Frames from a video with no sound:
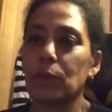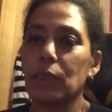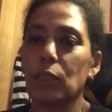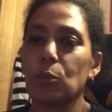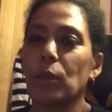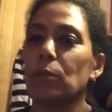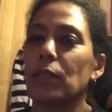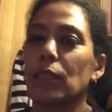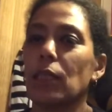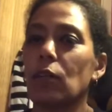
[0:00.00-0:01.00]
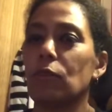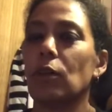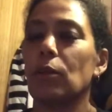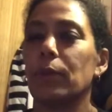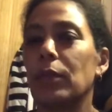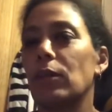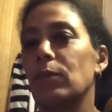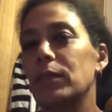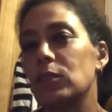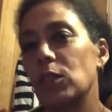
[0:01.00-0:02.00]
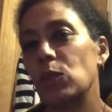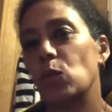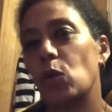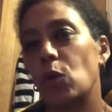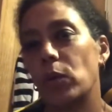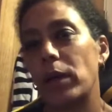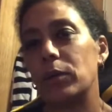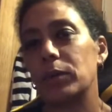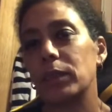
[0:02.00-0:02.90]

he takes me up there, and I love the Hobbycraft because he can walk around,